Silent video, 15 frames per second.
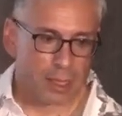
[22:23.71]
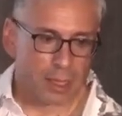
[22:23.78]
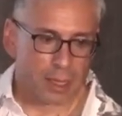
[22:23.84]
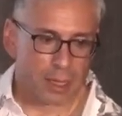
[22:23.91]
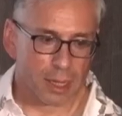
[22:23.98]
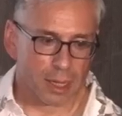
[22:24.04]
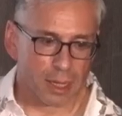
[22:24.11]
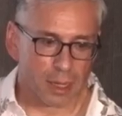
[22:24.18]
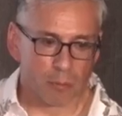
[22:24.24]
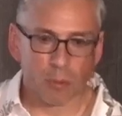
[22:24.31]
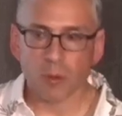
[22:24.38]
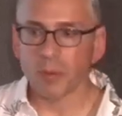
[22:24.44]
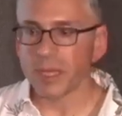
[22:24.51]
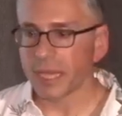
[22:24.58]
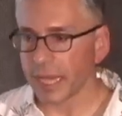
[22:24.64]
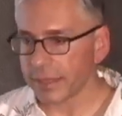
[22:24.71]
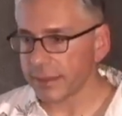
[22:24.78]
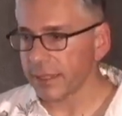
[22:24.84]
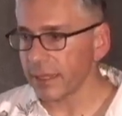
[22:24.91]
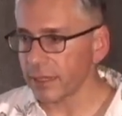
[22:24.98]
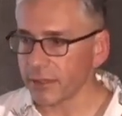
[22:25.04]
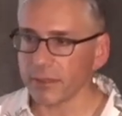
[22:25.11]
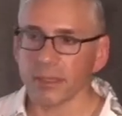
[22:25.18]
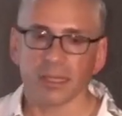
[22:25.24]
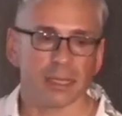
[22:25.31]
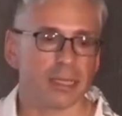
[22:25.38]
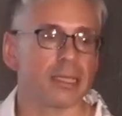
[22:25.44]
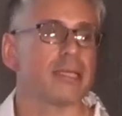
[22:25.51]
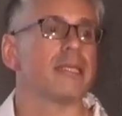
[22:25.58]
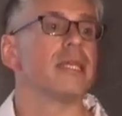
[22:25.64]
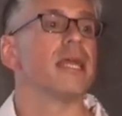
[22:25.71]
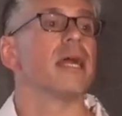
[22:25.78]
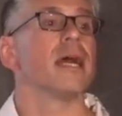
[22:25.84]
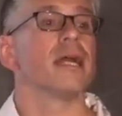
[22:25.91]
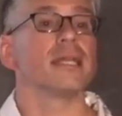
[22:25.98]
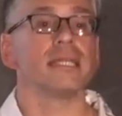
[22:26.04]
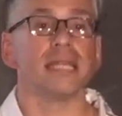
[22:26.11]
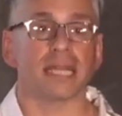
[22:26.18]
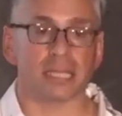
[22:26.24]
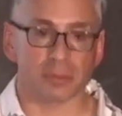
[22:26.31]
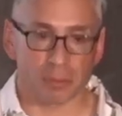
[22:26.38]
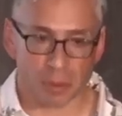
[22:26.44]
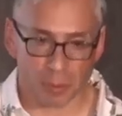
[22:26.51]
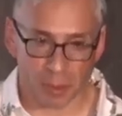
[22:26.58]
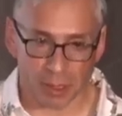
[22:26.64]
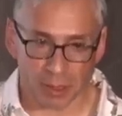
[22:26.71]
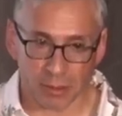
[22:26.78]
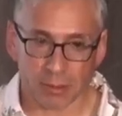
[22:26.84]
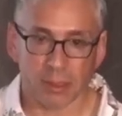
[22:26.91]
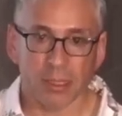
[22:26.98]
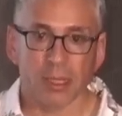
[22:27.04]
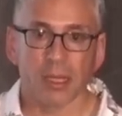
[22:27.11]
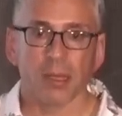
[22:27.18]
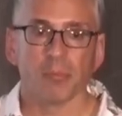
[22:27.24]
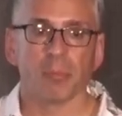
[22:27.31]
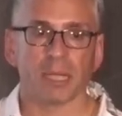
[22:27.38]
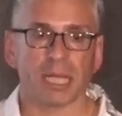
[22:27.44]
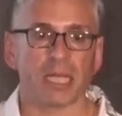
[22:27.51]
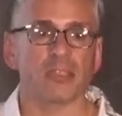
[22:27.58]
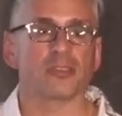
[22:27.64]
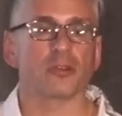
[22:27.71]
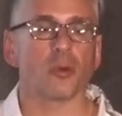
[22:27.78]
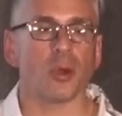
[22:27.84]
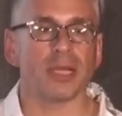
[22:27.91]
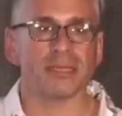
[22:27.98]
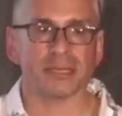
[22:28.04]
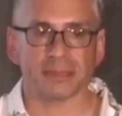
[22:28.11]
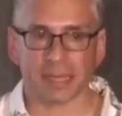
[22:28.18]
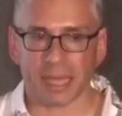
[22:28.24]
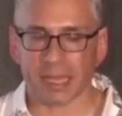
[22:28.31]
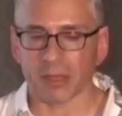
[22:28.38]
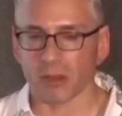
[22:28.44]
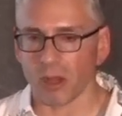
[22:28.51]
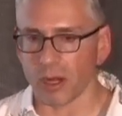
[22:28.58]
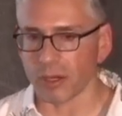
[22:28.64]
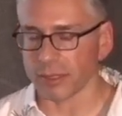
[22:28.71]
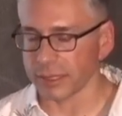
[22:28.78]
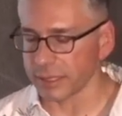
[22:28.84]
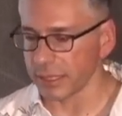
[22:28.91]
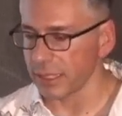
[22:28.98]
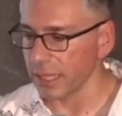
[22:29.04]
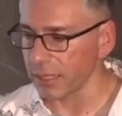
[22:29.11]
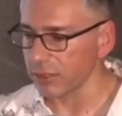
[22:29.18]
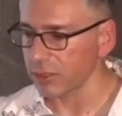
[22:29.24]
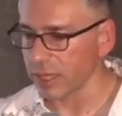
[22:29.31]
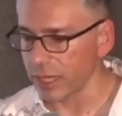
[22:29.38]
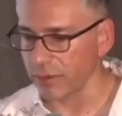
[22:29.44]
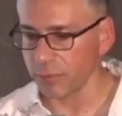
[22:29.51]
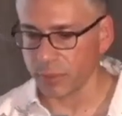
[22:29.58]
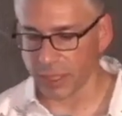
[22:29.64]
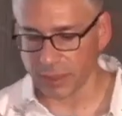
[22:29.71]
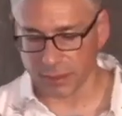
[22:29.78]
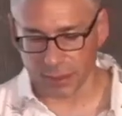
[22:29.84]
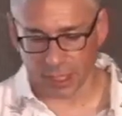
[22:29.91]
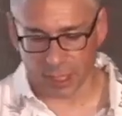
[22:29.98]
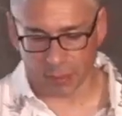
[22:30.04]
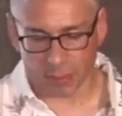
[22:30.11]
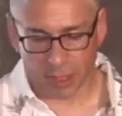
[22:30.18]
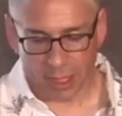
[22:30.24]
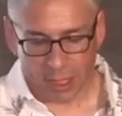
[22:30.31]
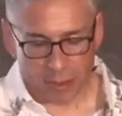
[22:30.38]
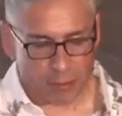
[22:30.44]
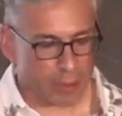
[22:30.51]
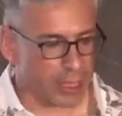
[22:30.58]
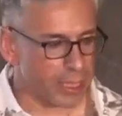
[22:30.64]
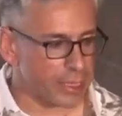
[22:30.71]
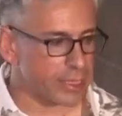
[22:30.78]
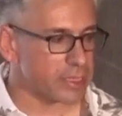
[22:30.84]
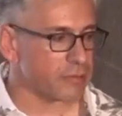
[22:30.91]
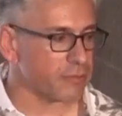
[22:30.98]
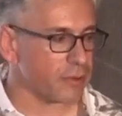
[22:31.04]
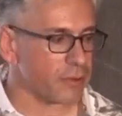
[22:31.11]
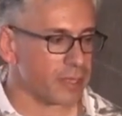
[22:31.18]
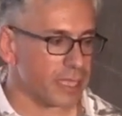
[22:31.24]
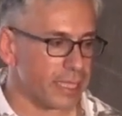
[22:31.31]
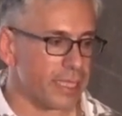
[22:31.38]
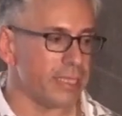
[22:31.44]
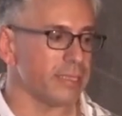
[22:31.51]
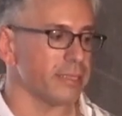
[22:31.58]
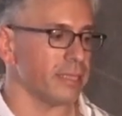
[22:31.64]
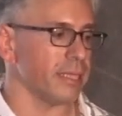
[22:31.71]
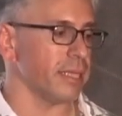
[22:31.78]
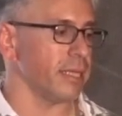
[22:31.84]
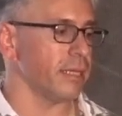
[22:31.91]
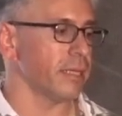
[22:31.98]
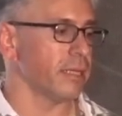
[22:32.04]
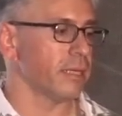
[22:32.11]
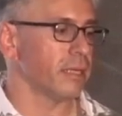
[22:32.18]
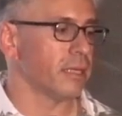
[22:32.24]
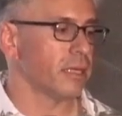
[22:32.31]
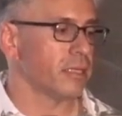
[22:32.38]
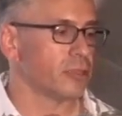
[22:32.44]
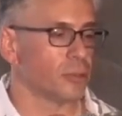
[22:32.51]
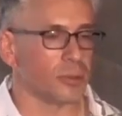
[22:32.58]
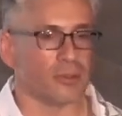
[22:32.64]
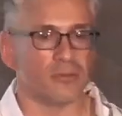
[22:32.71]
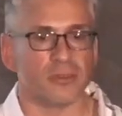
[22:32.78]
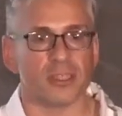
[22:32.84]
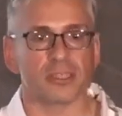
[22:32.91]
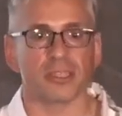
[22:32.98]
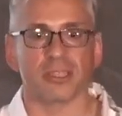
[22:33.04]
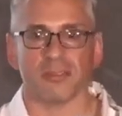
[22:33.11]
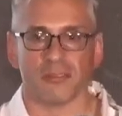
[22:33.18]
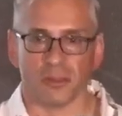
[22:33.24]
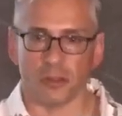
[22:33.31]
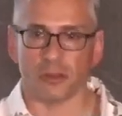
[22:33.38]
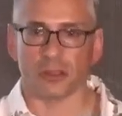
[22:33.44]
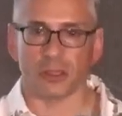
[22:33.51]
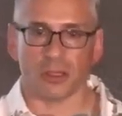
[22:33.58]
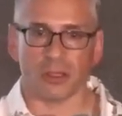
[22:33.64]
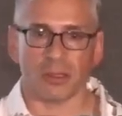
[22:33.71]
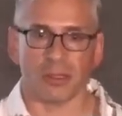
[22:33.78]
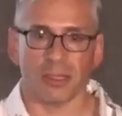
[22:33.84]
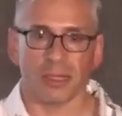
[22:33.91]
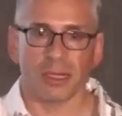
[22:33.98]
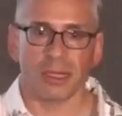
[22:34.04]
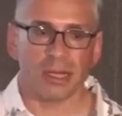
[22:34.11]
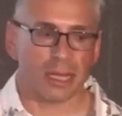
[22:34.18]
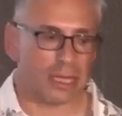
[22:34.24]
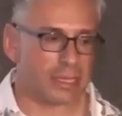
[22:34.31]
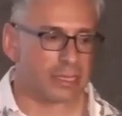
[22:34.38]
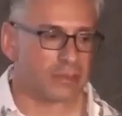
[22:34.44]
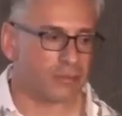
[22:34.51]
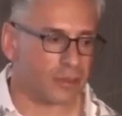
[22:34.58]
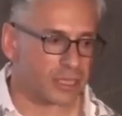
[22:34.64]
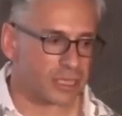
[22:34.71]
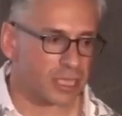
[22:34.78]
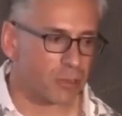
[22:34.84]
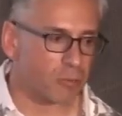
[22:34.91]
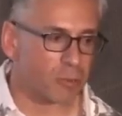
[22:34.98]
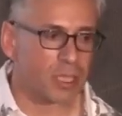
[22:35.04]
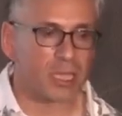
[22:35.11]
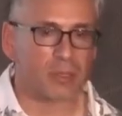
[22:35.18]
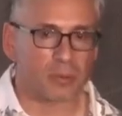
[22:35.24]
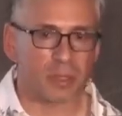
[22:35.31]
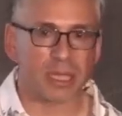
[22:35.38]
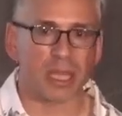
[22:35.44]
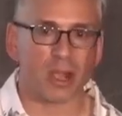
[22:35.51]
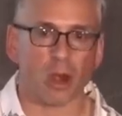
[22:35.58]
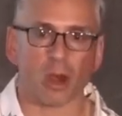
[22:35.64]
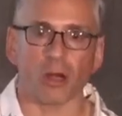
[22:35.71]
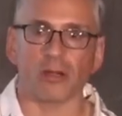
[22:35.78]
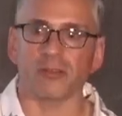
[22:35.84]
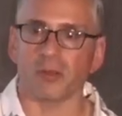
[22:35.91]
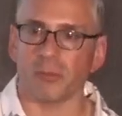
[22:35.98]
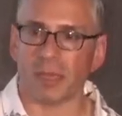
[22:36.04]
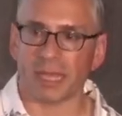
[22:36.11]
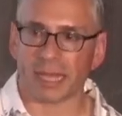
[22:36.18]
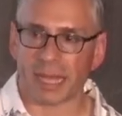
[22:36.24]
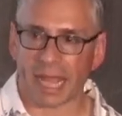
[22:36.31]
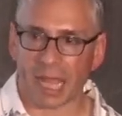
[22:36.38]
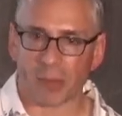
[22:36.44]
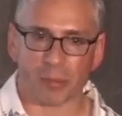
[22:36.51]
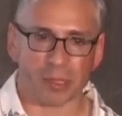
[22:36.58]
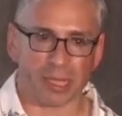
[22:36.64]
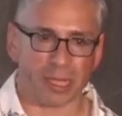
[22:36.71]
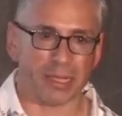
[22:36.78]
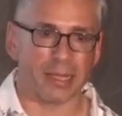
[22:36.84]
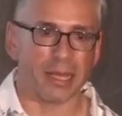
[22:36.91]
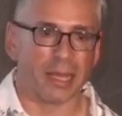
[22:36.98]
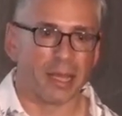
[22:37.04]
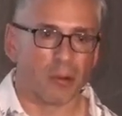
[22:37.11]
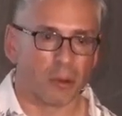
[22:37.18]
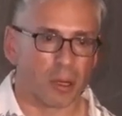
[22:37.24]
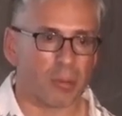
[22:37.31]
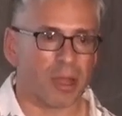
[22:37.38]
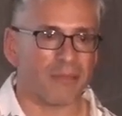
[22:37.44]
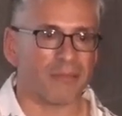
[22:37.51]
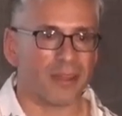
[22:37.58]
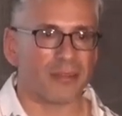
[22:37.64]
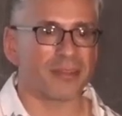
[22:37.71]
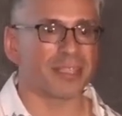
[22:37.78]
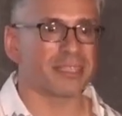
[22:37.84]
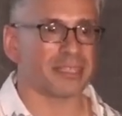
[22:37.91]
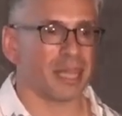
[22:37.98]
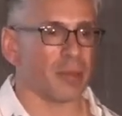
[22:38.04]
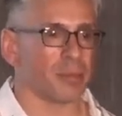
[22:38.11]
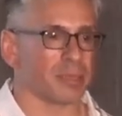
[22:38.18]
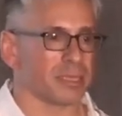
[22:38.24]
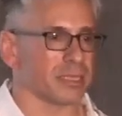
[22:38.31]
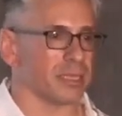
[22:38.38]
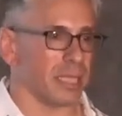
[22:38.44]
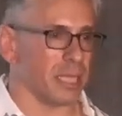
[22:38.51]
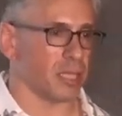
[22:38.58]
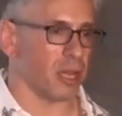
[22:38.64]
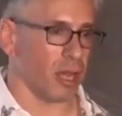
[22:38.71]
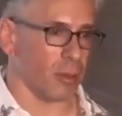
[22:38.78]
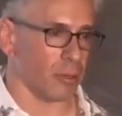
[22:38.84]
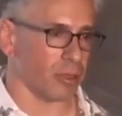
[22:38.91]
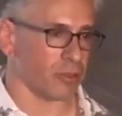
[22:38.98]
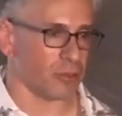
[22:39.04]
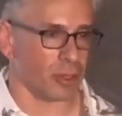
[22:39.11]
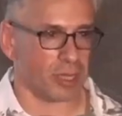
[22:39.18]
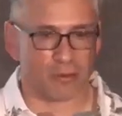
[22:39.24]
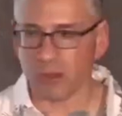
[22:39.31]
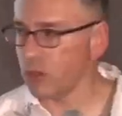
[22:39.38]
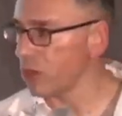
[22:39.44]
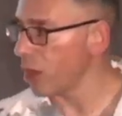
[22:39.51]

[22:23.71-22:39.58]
Uh, will we get there? Yes, we will. But it's going to take longer. This is another kind of big theme, right? It is very easy to envision the future. It is actually really, really hard to make it happen. And one of my favorite examples is e commerce, right? If you go